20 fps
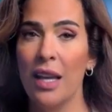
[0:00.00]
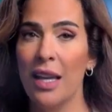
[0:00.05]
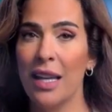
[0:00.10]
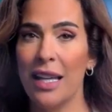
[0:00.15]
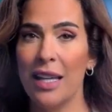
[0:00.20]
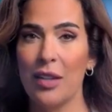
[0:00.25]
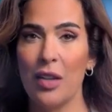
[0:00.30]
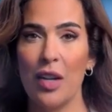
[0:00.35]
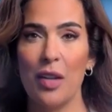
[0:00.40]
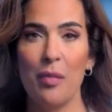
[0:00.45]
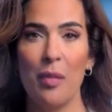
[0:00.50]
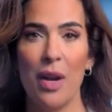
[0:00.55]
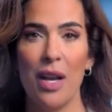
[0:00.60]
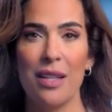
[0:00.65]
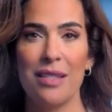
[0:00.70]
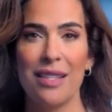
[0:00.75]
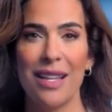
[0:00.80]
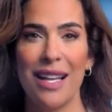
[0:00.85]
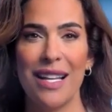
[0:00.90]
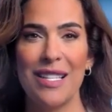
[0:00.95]
Elon
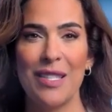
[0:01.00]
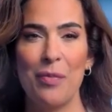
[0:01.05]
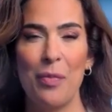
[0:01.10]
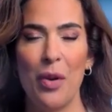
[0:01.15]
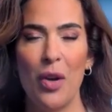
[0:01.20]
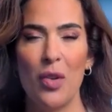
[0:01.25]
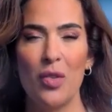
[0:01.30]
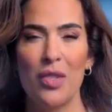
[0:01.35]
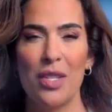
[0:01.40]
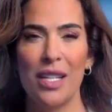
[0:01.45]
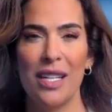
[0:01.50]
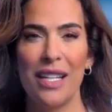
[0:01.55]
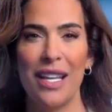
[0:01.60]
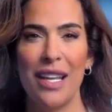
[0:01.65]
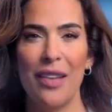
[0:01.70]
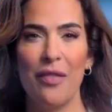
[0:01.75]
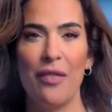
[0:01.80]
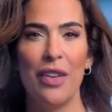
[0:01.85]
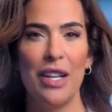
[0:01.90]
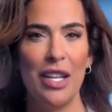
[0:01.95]
Musk has posted
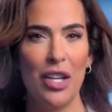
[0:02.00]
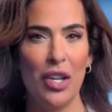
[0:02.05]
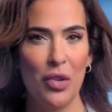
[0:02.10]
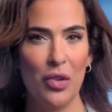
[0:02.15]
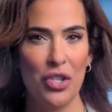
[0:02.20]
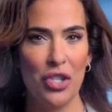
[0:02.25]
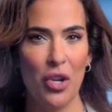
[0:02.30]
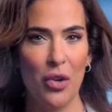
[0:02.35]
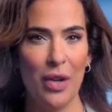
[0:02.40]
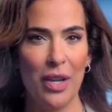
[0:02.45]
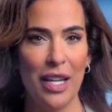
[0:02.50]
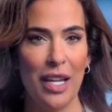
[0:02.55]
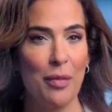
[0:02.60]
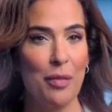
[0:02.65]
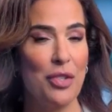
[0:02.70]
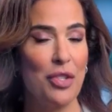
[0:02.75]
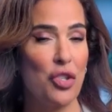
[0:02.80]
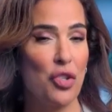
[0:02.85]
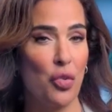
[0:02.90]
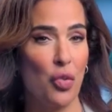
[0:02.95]
a video showing
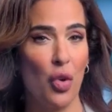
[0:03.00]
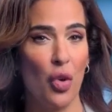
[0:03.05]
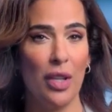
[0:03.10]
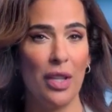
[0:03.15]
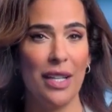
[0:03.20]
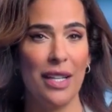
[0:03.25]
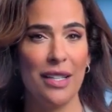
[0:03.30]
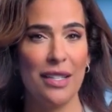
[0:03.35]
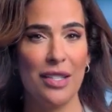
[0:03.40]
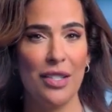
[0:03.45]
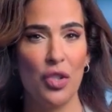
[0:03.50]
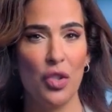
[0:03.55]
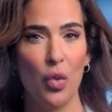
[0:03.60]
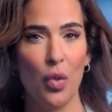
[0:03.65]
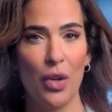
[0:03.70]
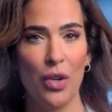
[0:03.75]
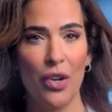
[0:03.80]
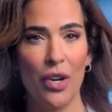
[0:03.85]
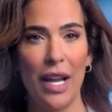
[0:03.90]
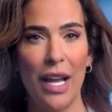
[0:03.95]
him strolling into
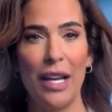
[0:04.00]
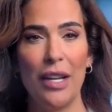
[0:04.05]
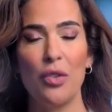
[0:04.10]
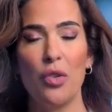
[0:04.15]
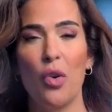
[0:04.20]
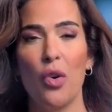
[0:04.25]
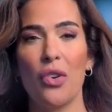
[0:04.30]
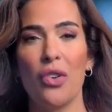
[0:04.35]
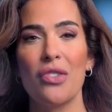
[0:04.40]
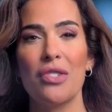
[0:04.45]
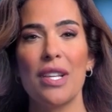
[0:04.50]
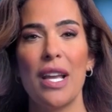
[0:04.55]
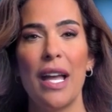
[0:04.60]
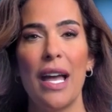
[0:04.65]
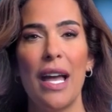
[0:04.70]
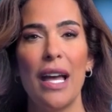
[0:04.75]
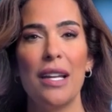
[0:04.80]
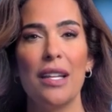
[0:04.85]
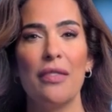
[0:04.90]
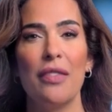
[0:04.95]
Twitter headquarters
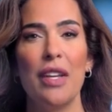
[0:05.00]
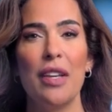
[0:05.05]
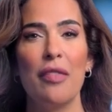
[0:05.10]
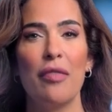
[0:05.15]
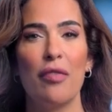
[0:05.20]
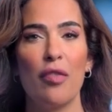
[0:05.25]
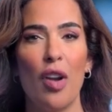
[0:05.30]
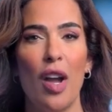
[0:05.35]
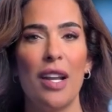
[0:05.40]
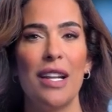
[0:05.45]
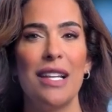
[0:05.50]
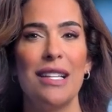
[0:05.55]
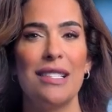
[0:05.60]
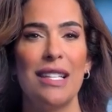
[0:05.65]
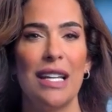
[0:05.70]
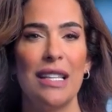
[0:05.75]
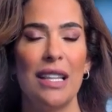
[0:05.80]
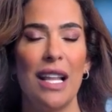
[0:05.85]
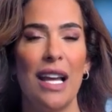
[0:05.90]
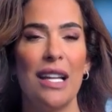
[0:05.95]
ahead of a Friday
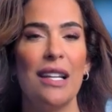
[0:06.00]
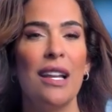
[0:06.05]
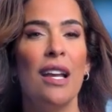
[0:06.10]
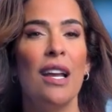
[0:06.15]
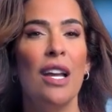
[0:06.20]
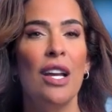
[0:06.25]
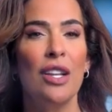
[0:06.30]
deadline